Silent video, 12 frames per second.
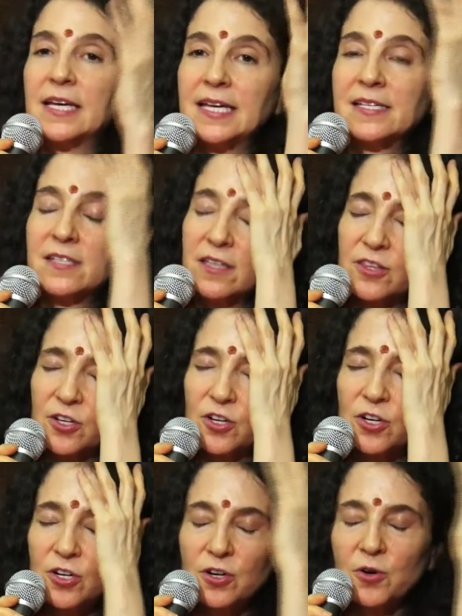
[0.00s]
is it the
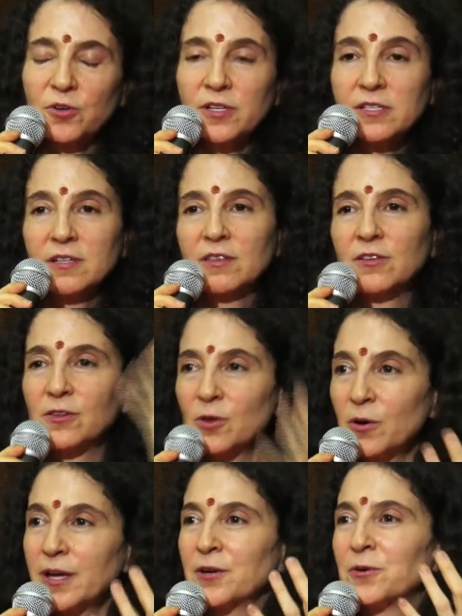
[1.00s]
cook, or is it the
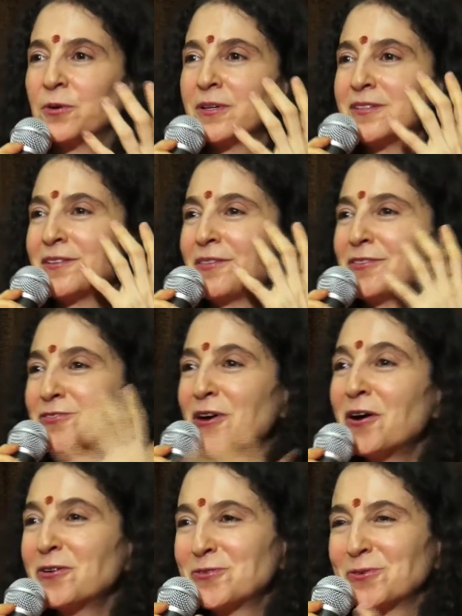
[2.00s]
lawyer, or is it the
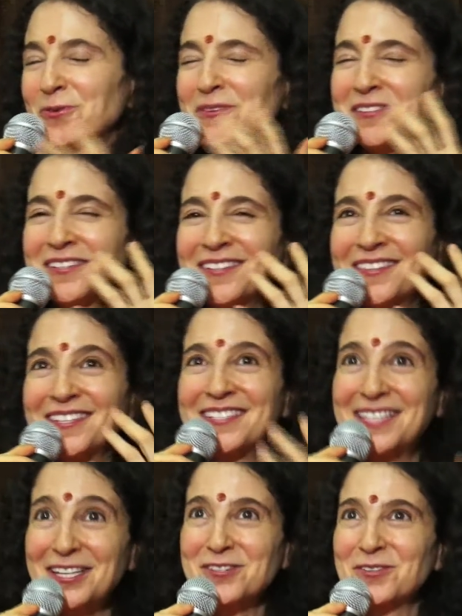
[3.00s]
doctor, or is it the
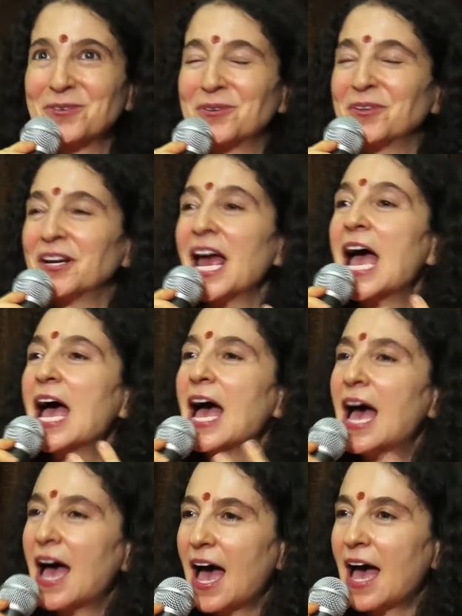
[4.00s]
teacher, or
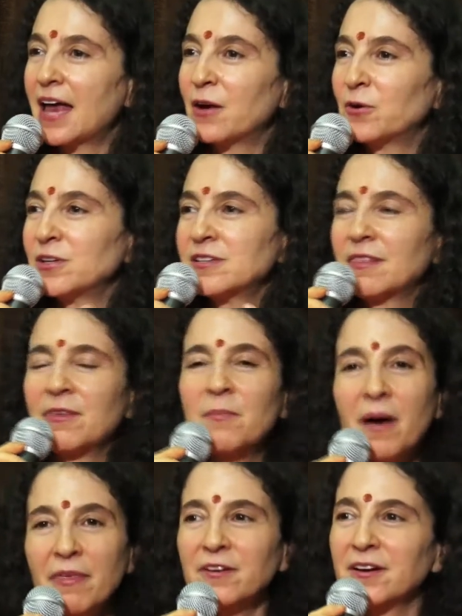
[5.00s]
is it the
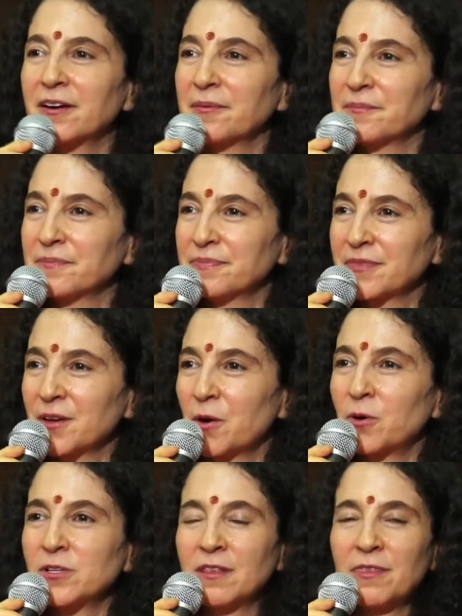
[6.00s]
mother?
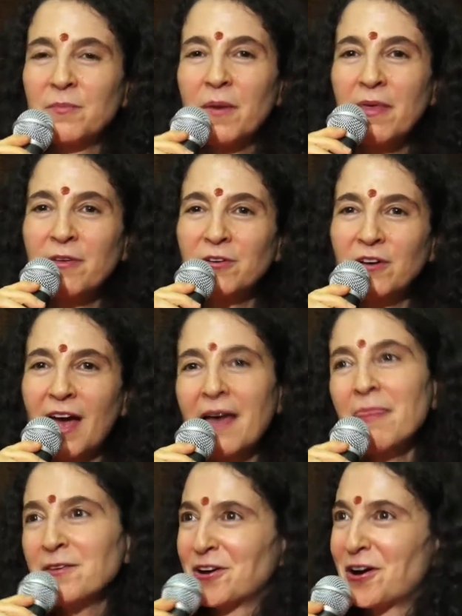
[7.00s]
Or is it the mother
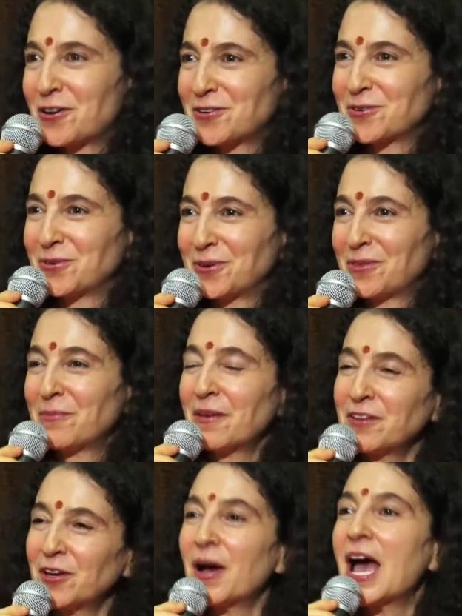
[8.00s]
and the doctor, or the
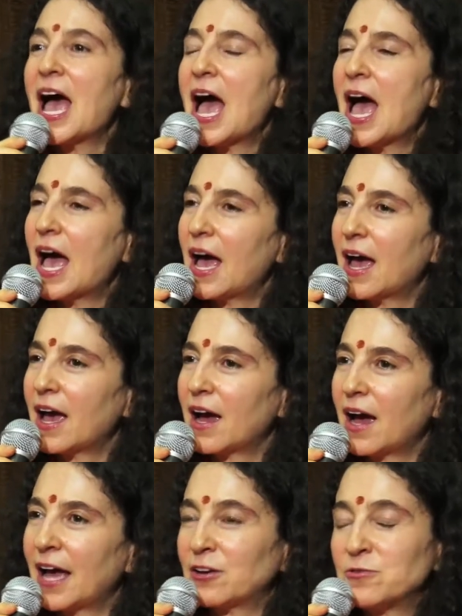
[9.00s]
mother? You know,
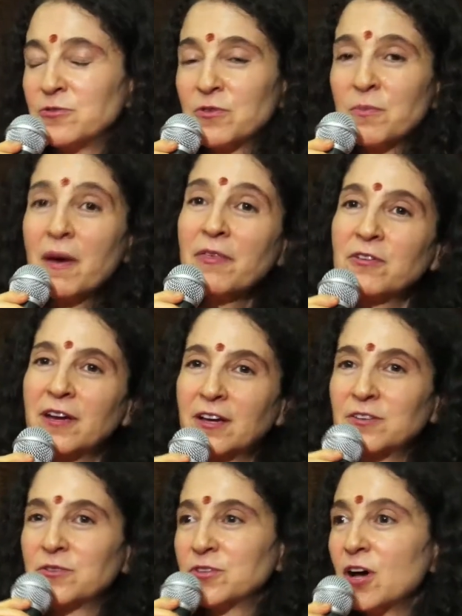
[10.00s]
I could do the mother, I
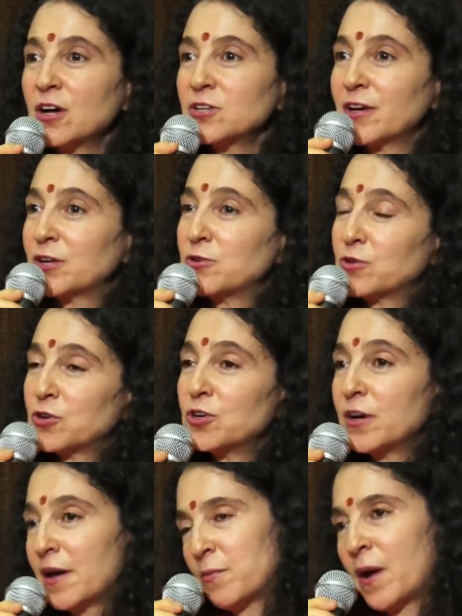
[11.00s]
could do the doctor, I could do the
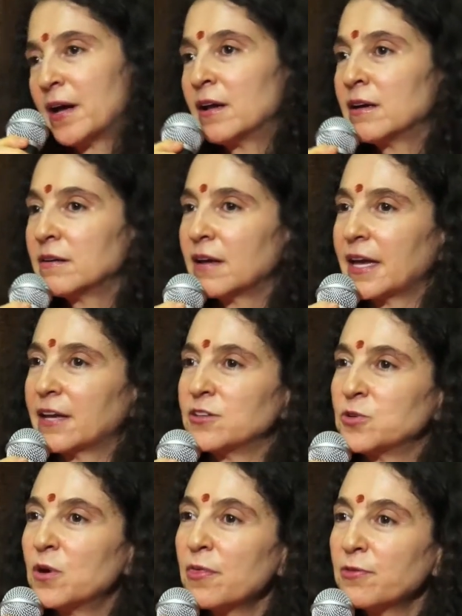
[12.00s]
cook. Why not? I can
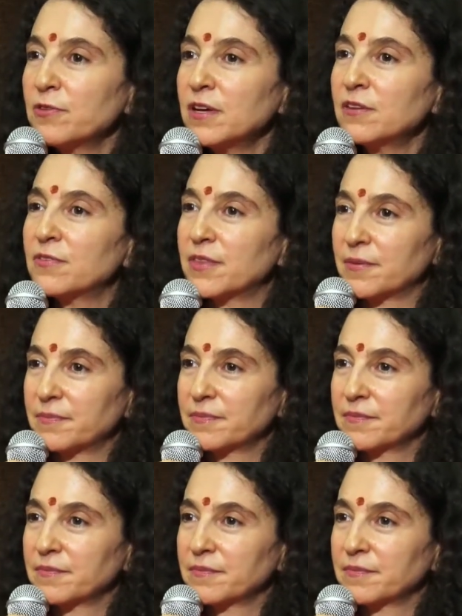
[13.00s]
do all three of them.